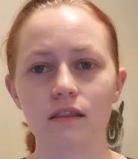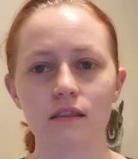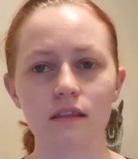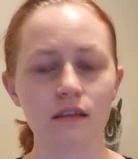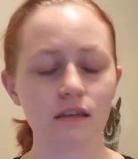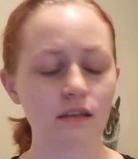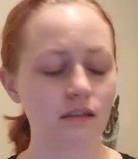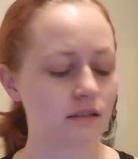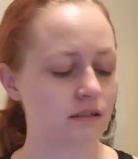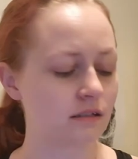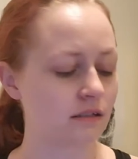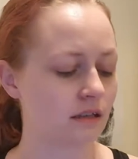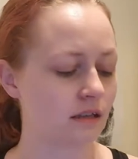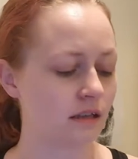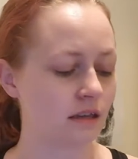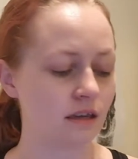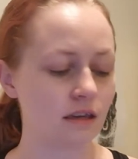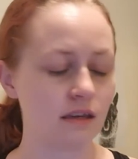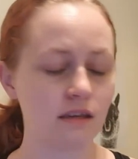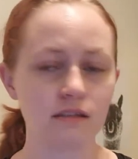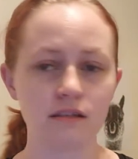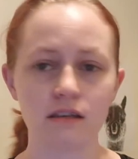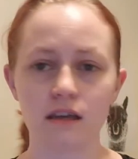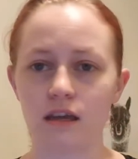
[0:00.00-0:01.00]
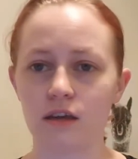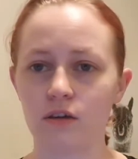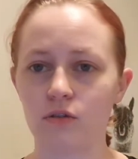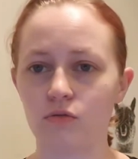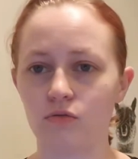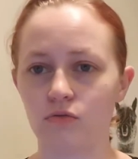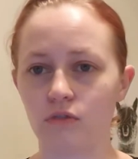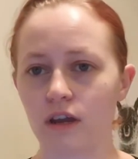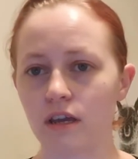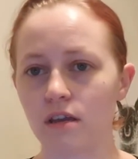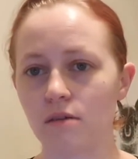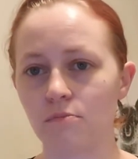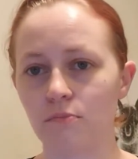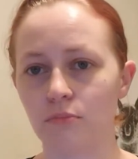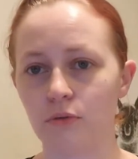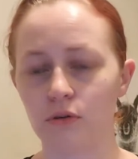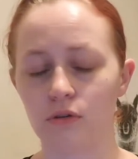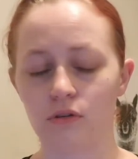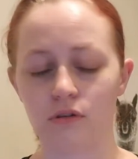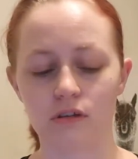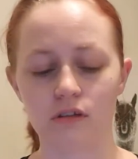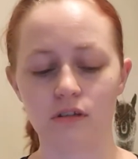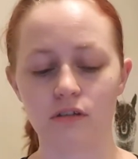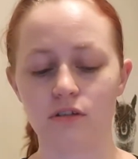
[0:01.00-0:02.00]
This is a great
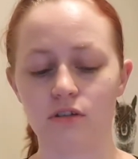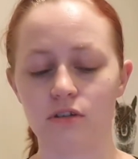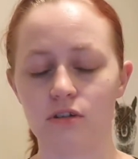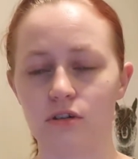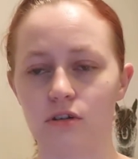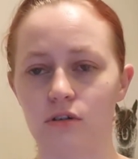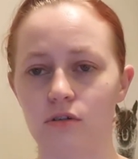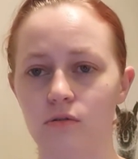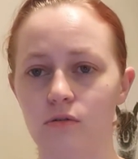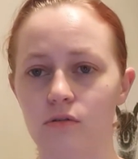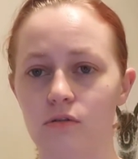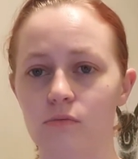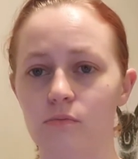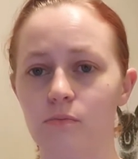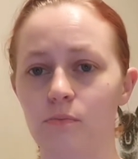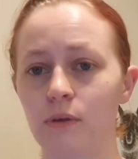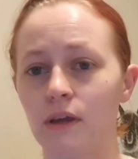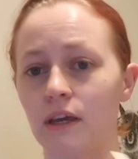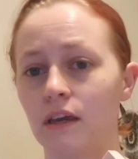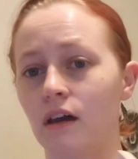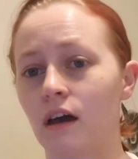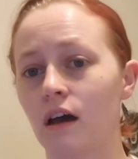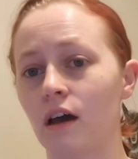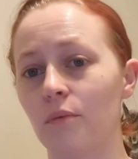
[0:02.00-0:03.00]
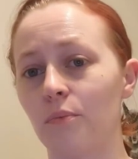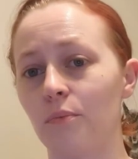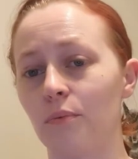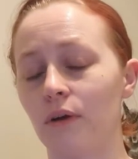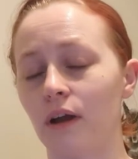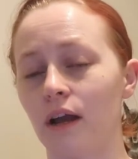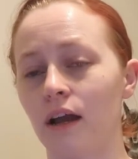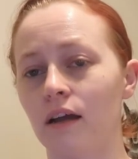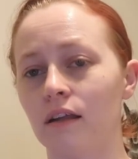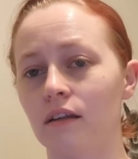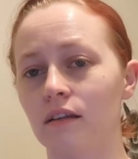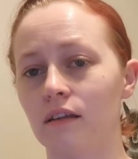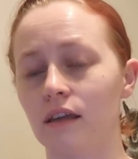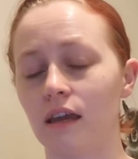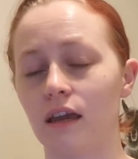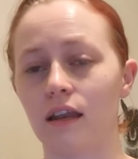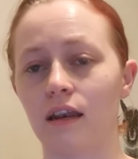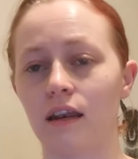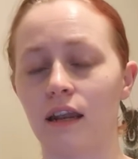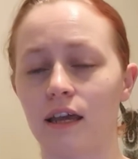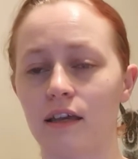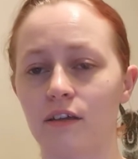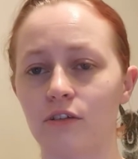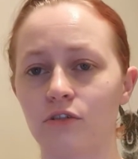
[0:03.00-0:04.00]
book to pick up and
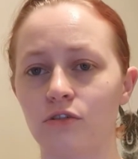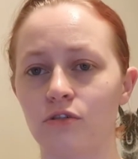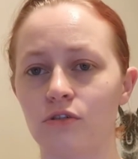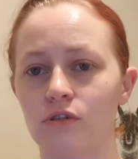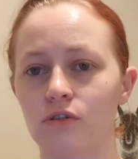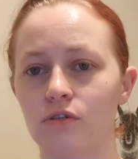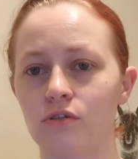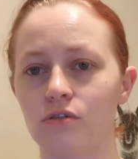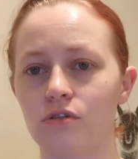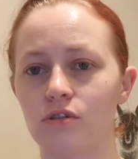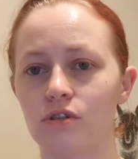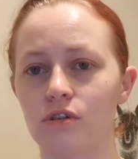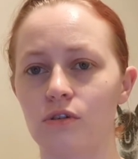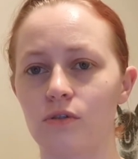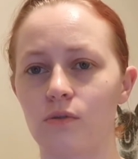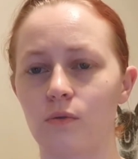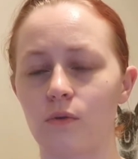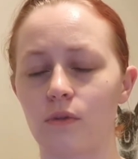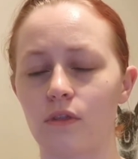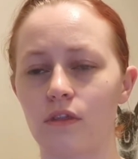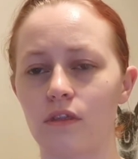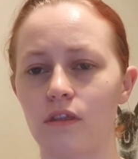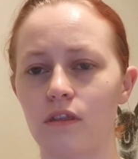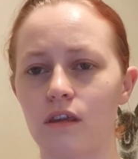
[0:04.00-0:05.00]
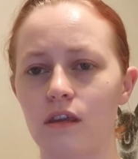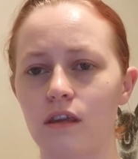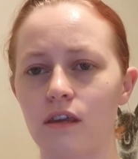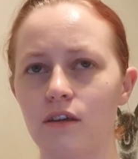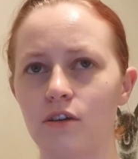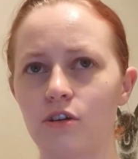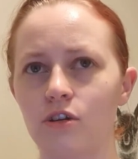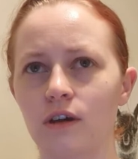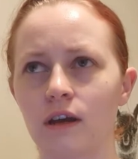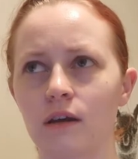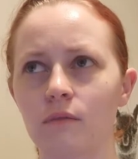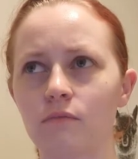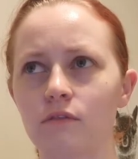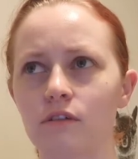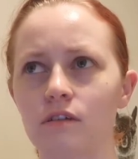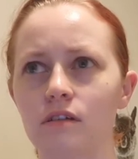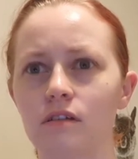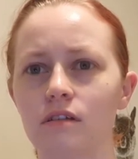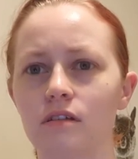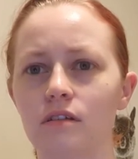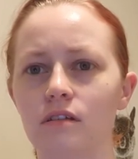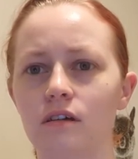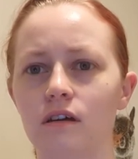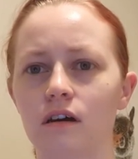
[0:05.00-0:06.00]
get latched onto. The
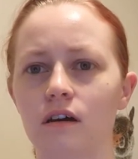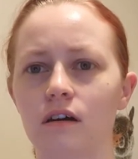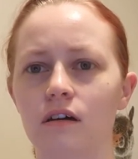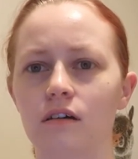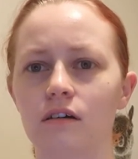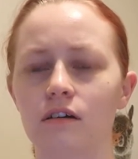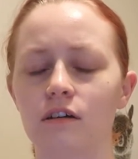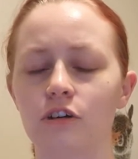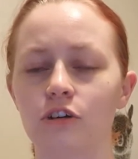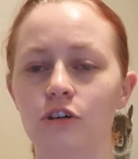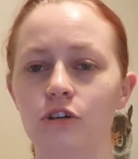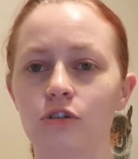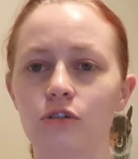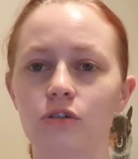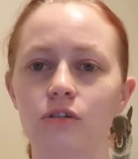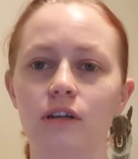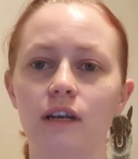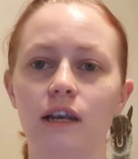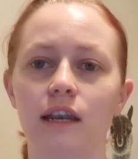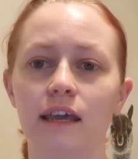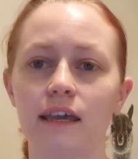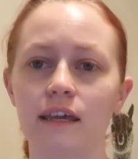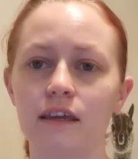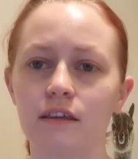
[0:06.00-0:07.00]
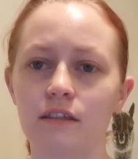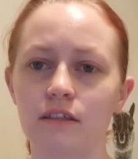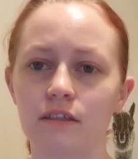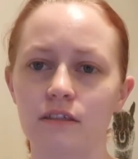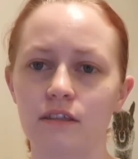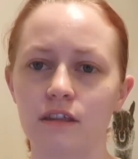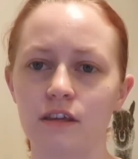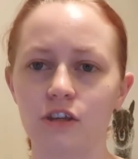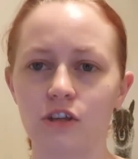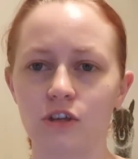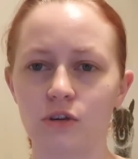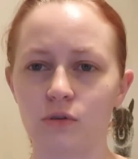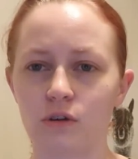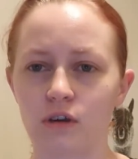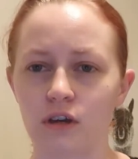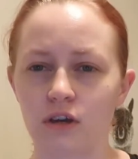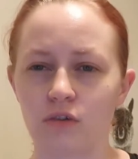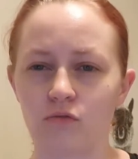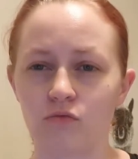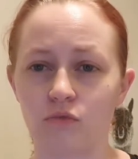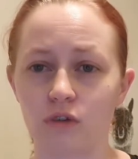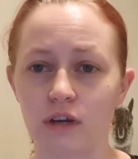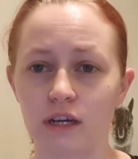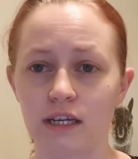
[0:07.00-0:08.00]
chapters are a good length that you
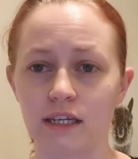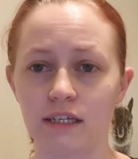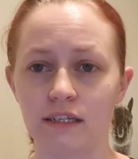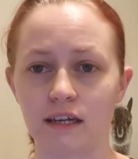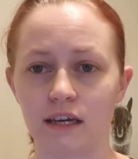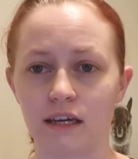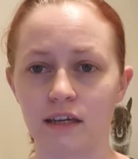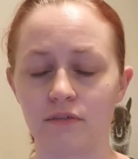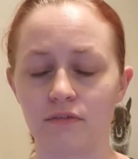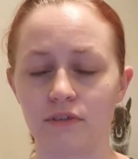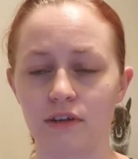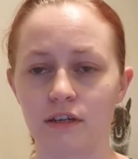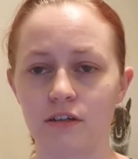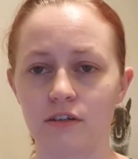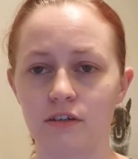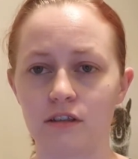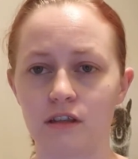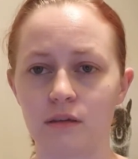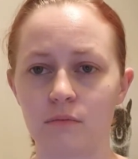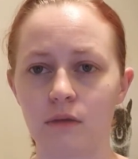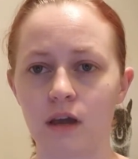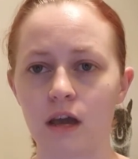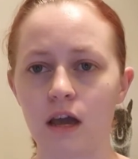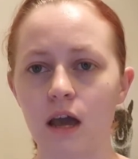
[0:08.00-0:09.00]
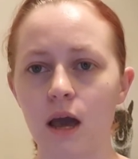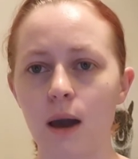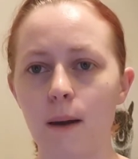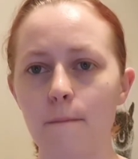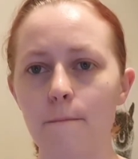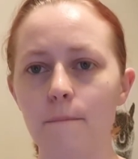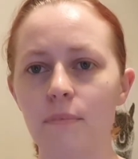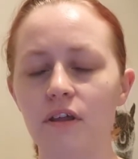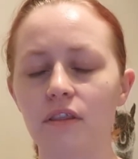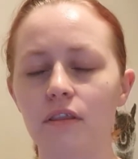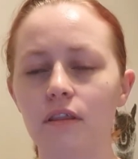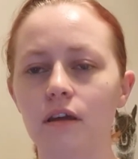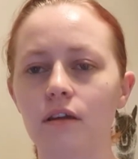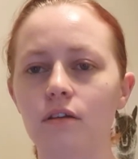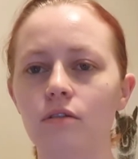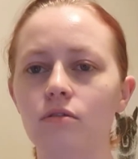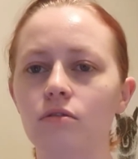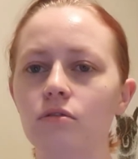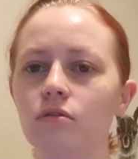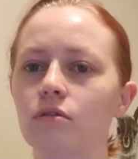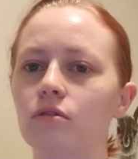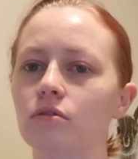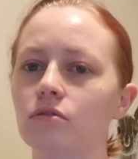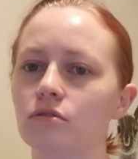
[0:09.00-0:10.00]
can really dive into them, but they're
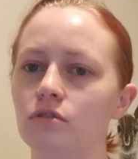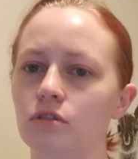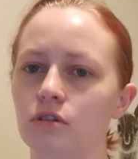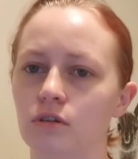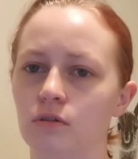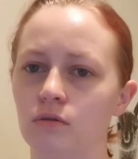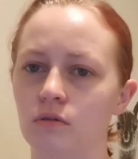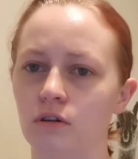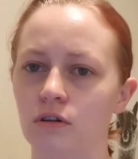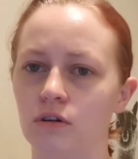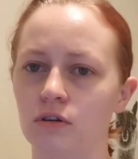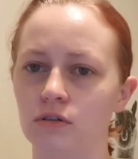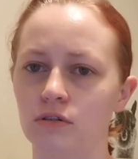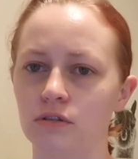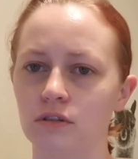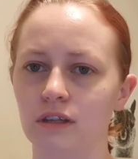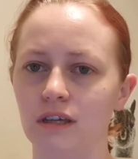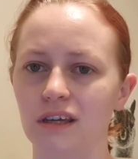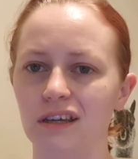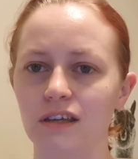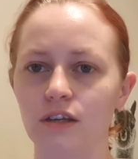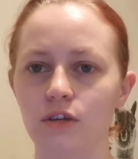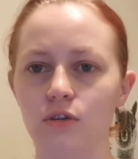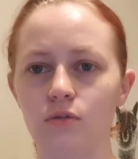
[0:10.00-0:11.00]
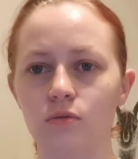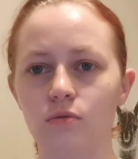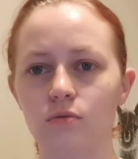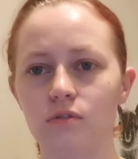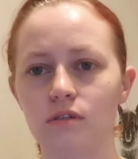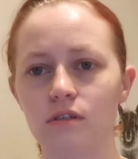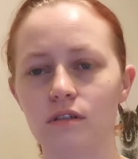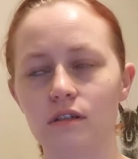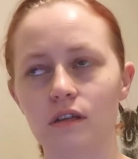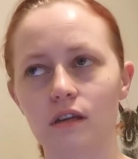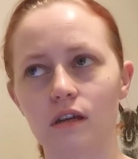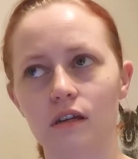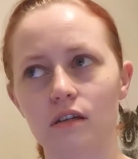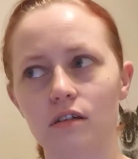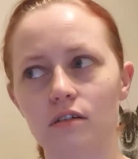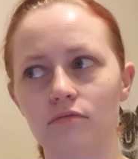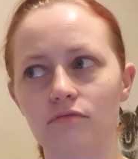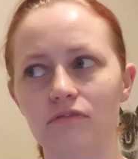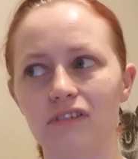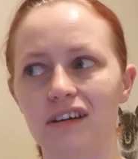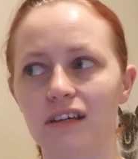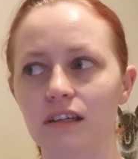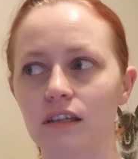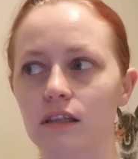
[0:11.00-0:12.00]
not too long that you start to
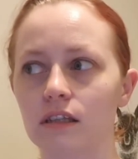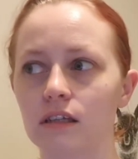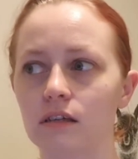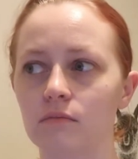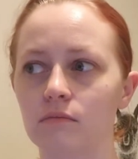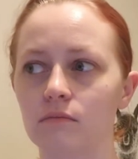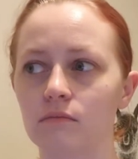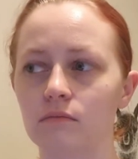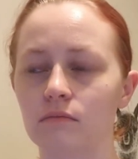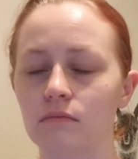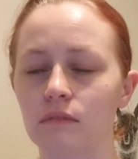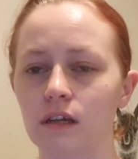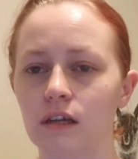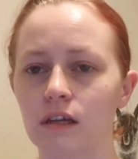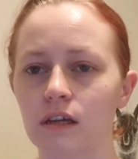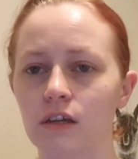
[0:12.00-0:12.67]
find them